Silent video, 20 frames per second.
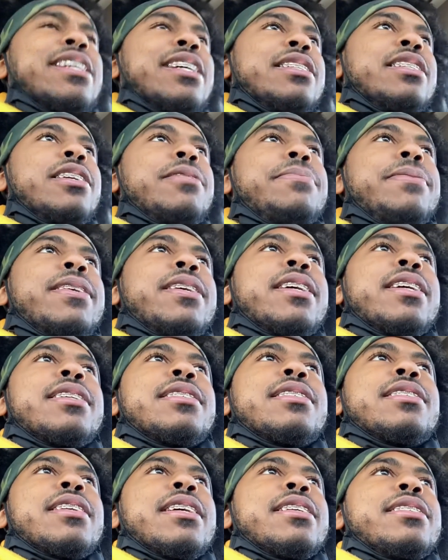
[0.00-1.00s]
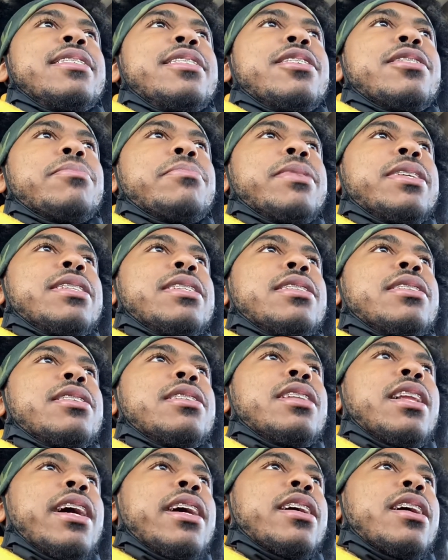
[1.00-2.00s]
the GPS it took me to
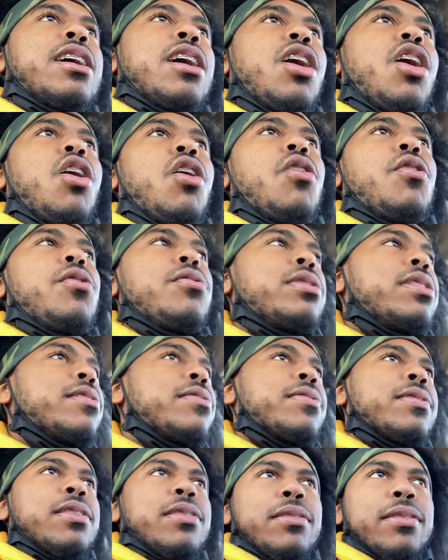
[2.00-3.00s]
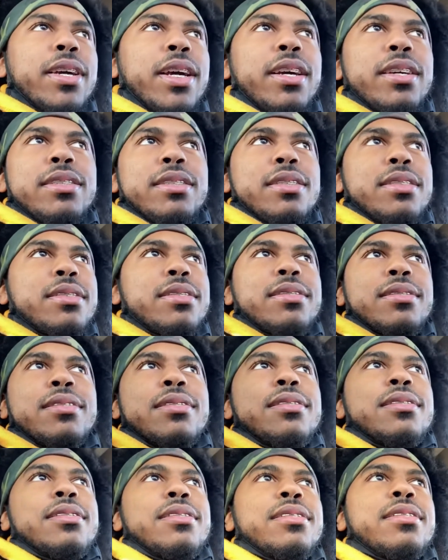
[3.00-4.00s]
like a whole different
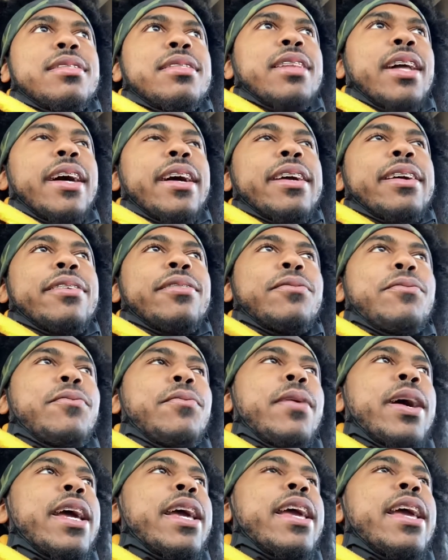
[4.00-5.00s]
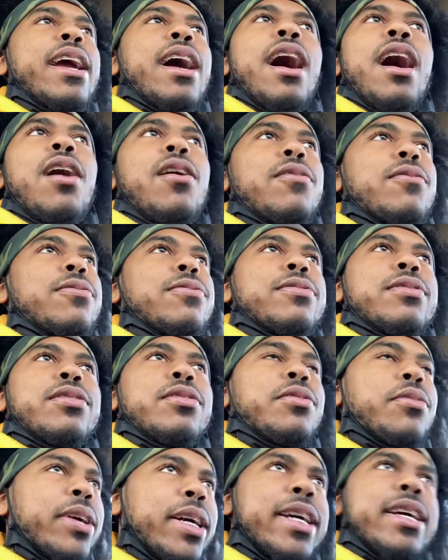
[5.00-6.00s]
location, like way off the
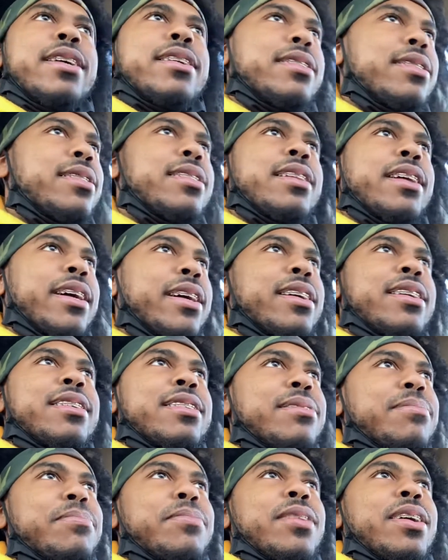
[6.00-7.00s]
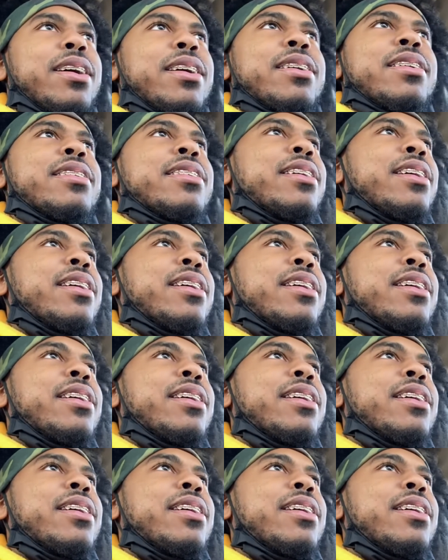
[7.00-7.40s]
grid, like bruh.